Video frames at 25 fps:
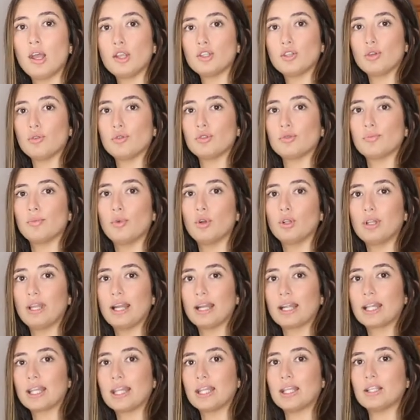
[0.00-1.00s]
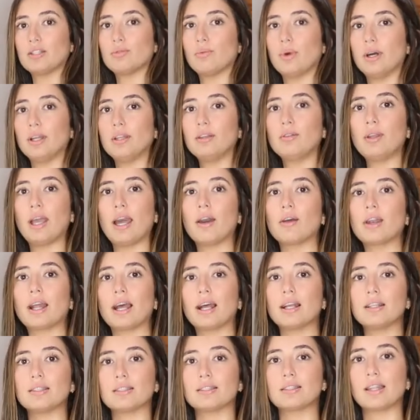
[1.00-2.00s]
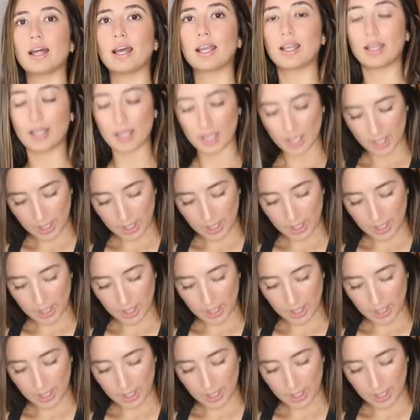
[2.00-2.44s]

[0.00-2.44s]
So it was more like this one, how it has, like,